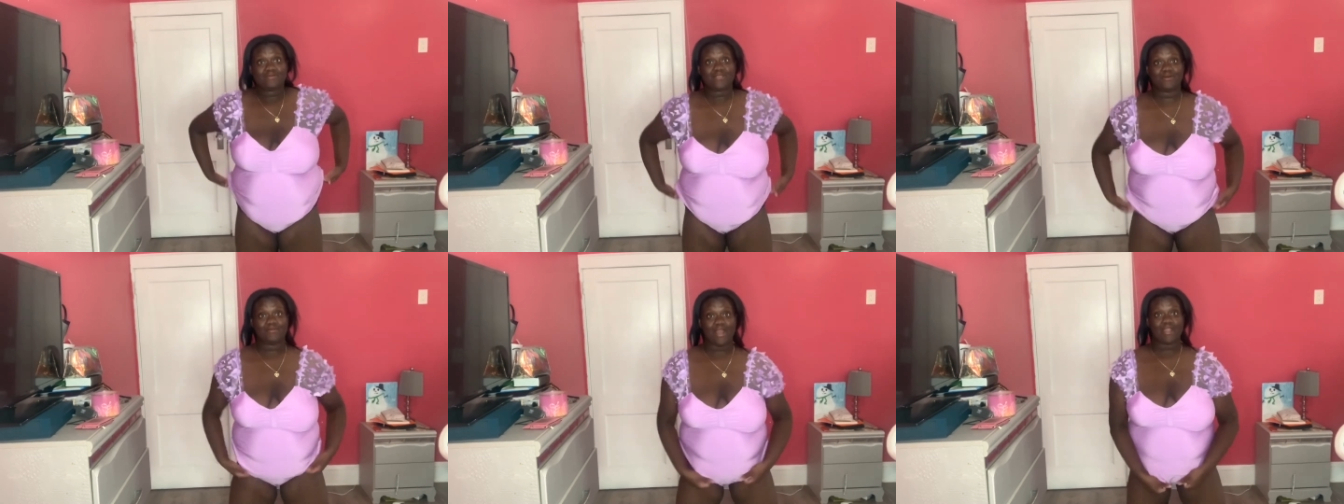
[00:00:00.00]

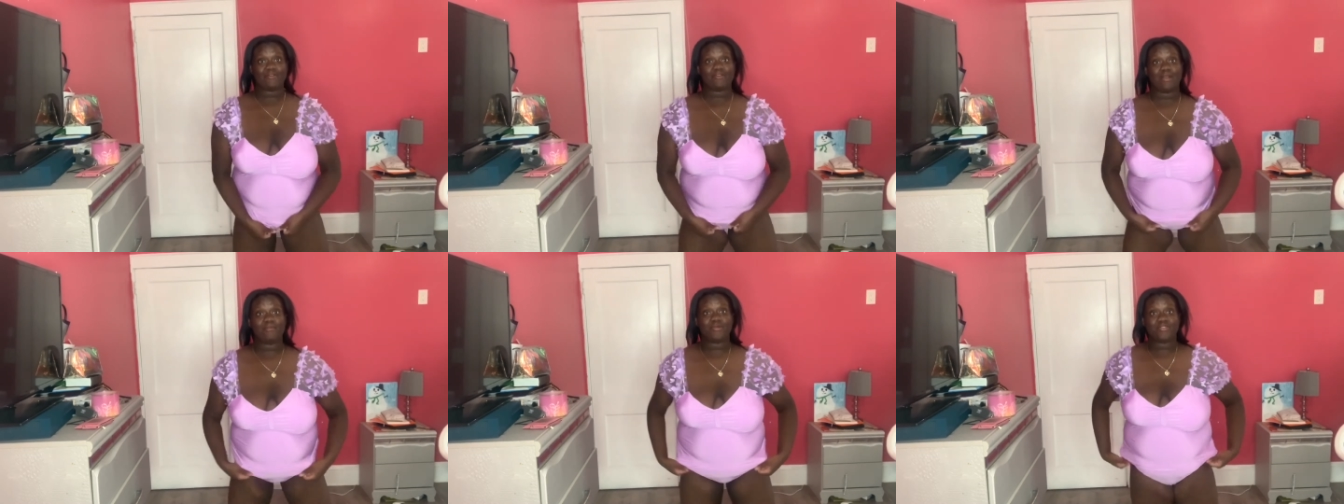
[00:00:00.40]
So my
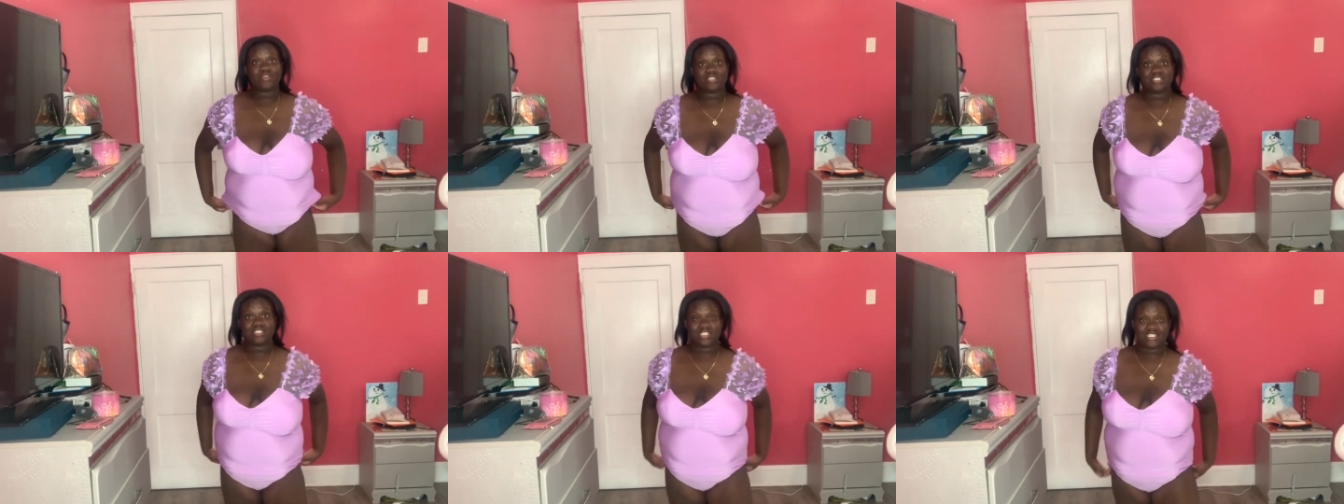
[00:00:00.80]
grandmother
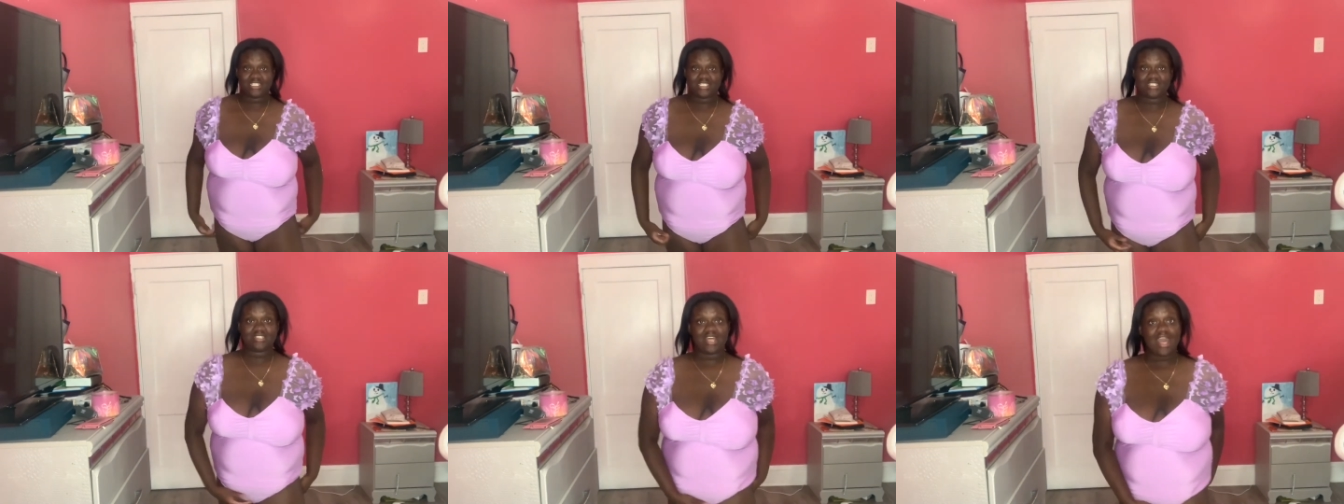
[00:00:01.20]

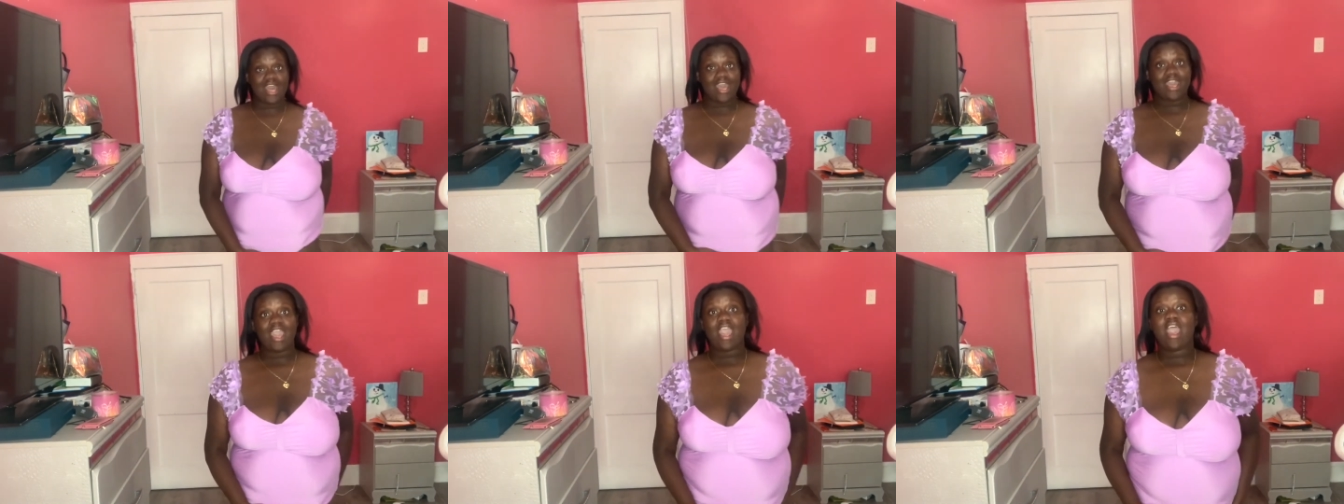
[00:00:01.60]
stitches
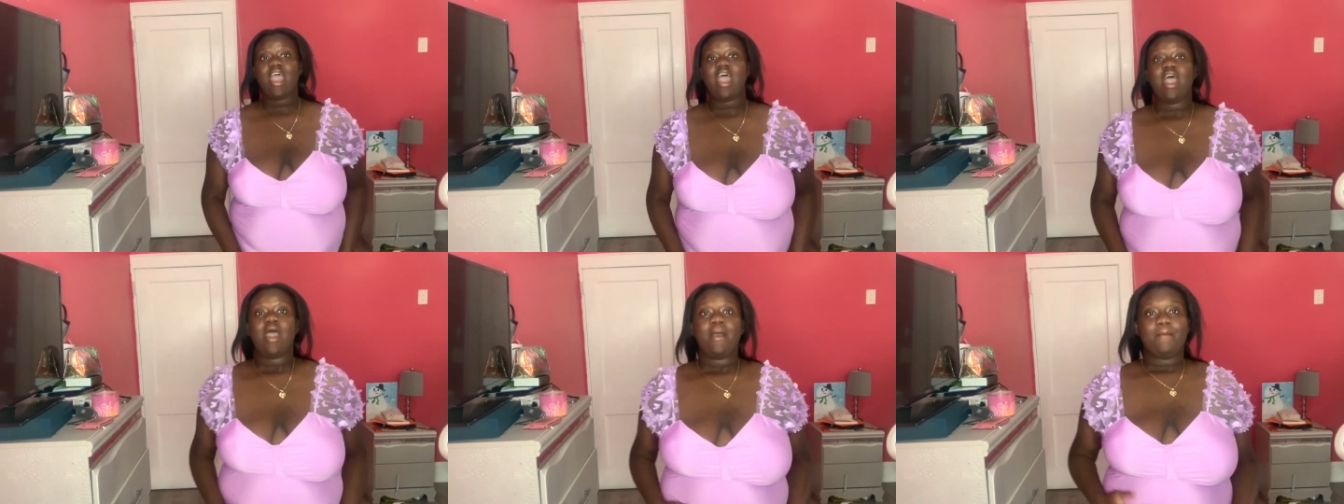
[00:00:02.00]
that
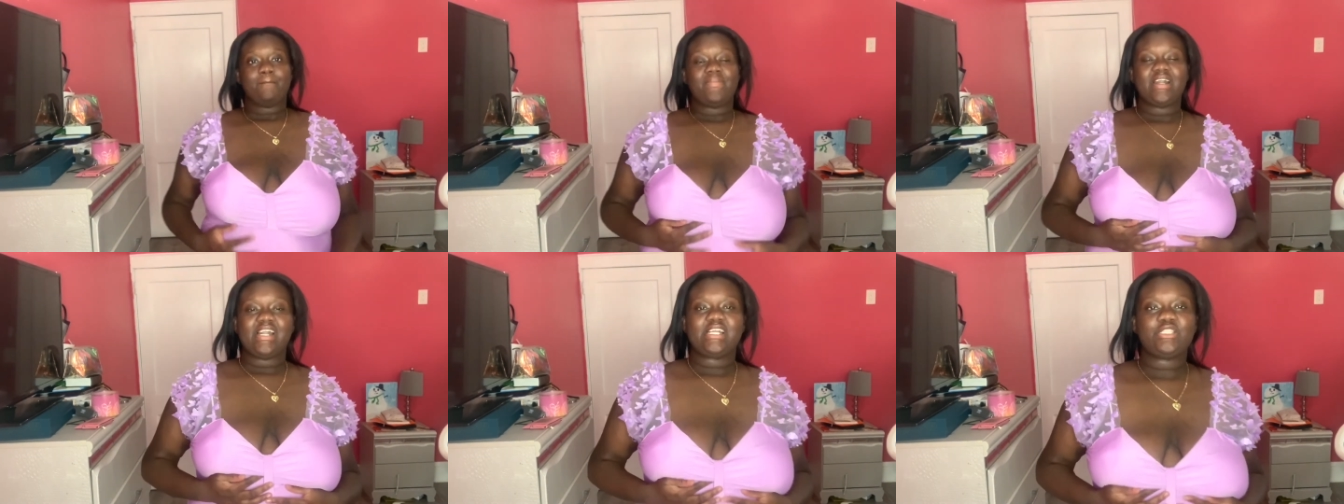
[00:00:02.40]

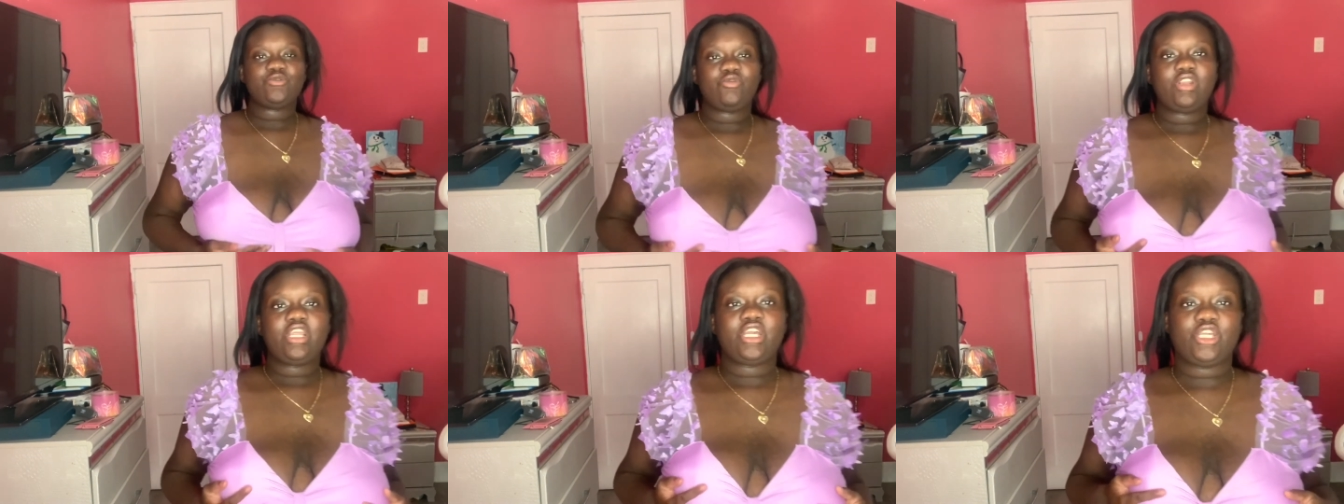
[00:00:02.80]
but it's
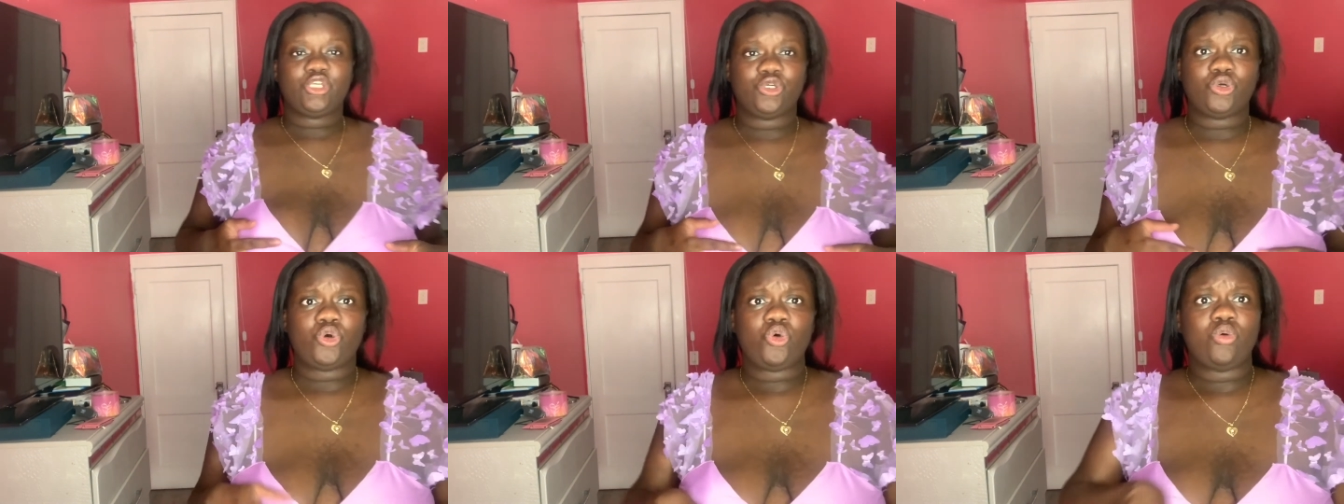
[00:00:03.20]
really
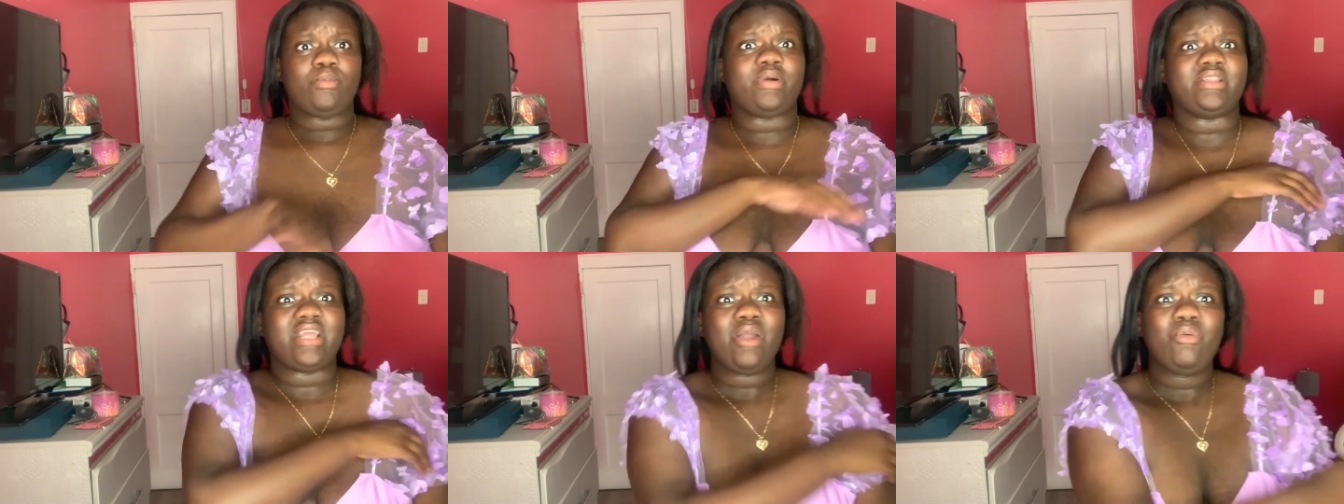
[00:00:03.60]
cute
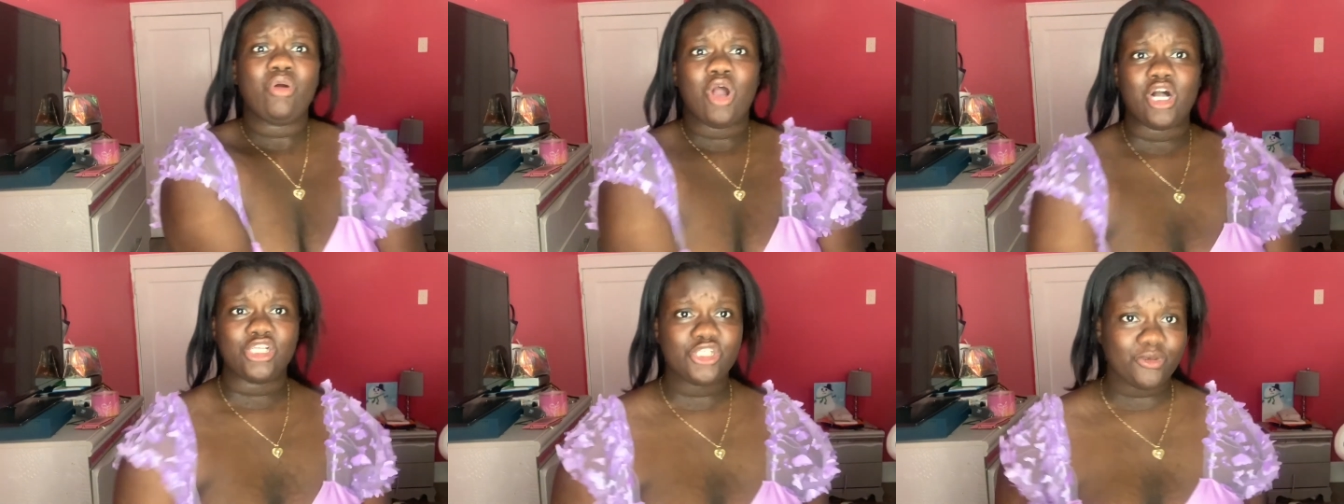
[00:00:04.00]
but they were
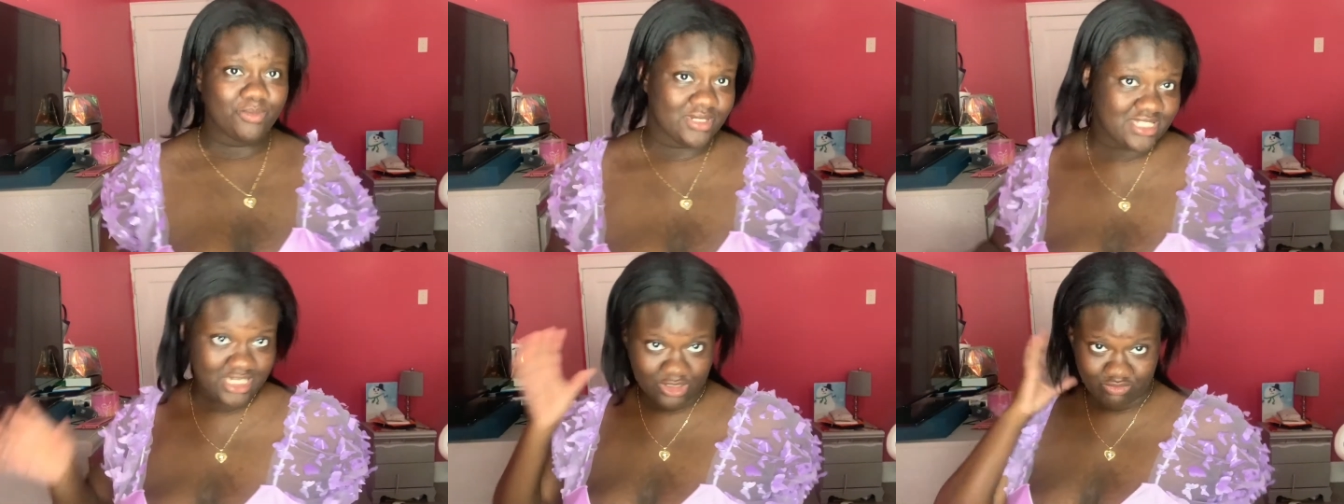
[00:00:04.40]

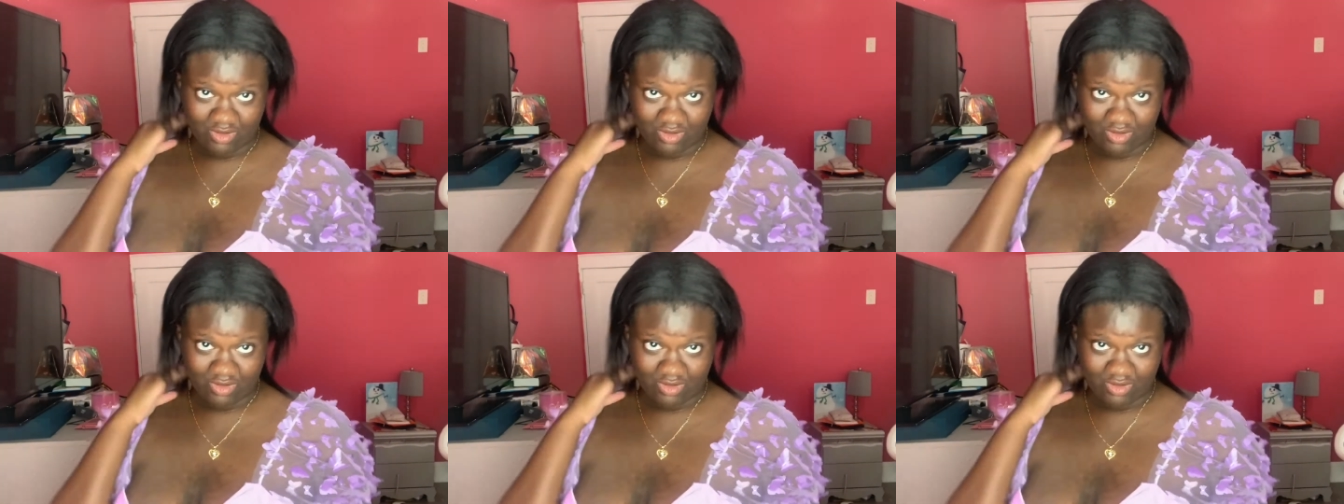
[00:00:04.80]
100%